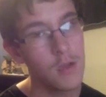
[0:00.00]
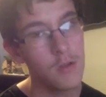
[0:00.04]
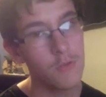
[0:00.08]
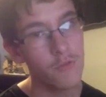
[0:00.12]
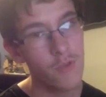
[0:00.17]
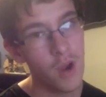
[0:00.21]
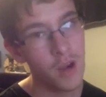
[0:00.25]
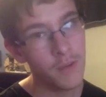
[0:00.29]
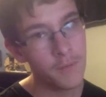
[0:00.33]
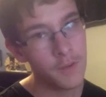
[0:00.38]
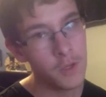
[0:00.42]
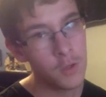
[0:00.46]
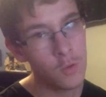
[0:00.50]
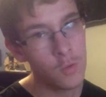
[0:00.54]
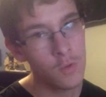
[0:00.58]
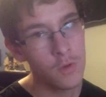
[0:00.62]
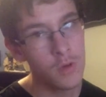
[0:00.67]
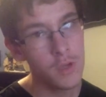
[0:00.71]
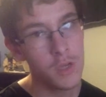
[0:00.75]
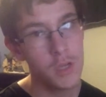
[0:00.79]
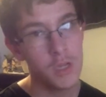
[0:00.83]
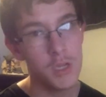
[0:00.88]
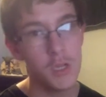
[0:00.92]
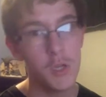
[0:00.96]
revenue,
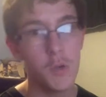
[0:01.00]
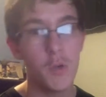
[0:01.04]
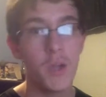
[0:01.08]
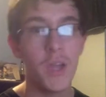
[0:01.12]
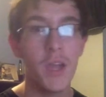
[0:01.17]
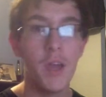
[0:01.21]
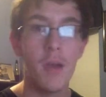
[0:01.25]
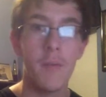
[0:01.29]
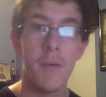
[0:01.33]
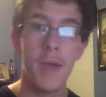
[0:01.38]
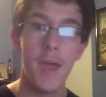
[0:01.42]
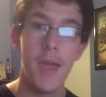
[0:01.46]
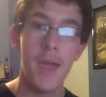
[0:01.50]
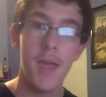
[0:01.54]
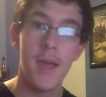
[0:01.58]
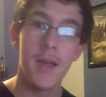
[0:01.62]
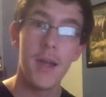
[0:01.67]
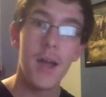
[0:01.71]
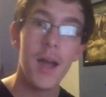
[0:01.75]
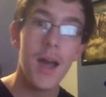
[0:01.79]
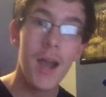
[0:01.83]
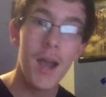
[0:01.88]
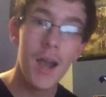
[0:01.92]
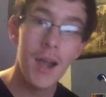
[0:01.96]
you get paid
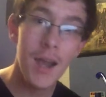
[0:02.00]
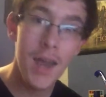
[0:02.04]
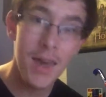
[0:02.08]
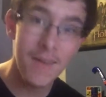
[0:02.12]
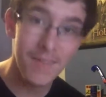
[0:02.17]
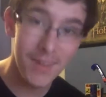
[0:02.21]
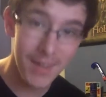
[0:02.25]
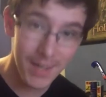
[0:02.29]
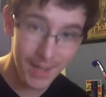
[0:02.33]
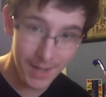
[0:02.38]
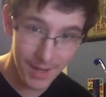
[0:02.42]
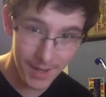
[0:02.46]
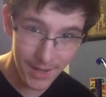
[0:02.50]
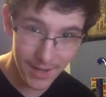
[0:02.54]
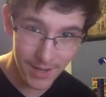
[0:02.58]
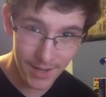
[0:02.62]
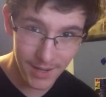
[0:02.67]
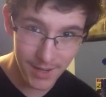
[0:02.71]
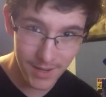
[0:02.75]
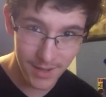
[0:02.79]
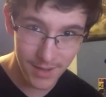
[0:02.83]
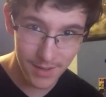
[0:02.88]
11 cents.